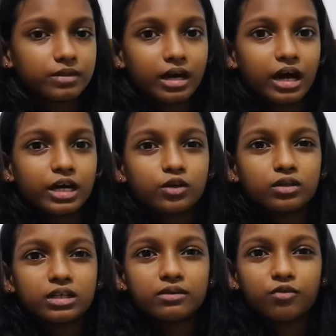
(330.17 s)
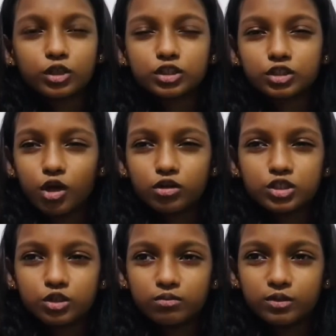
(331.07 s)
I only watched those
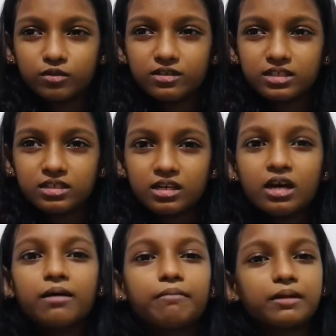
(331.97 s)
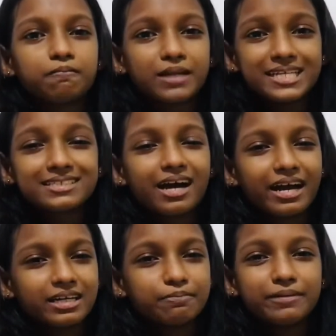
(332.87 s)
2 movies. But please
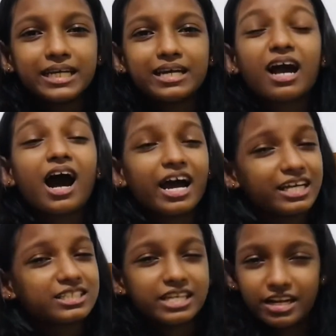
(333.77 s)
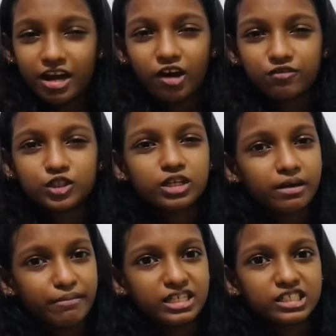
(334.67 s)
be kind enough to
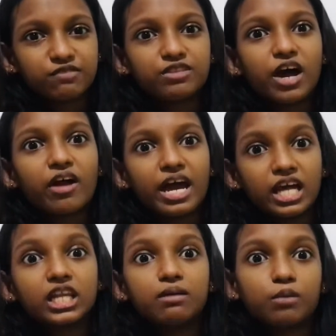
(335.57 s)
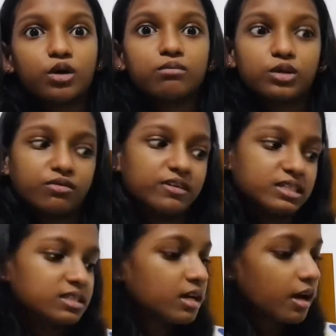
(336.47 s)
comment if there are any more movies.